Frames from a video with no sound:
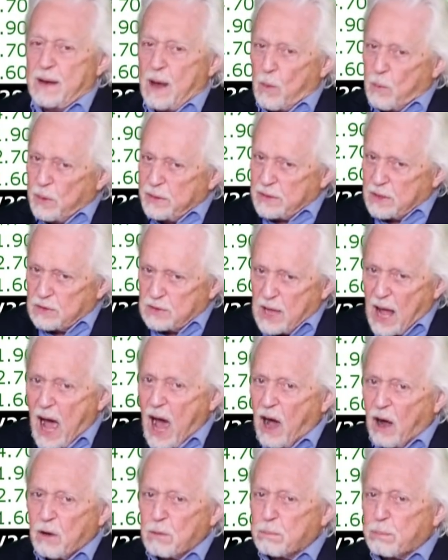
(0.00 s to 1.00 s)
Now, when the
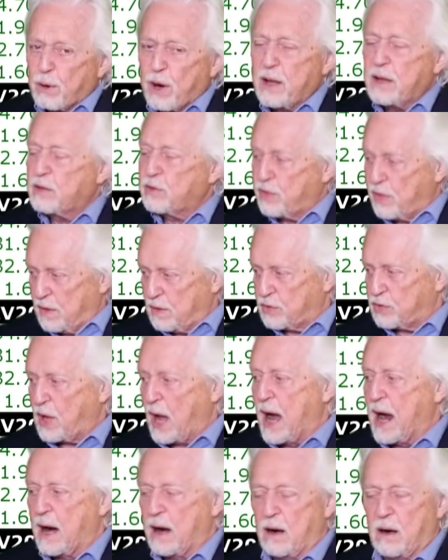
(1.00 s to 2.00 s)
dollar breaks this
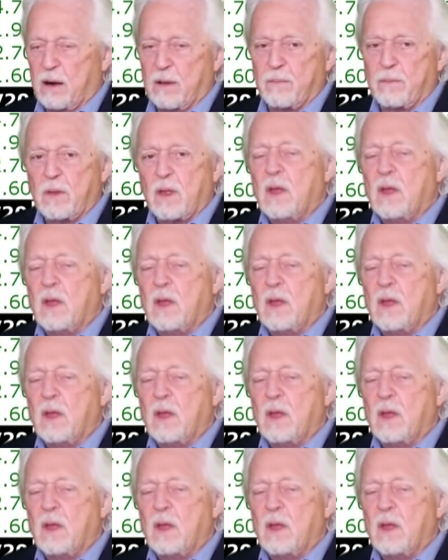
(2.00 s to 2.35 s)
hard,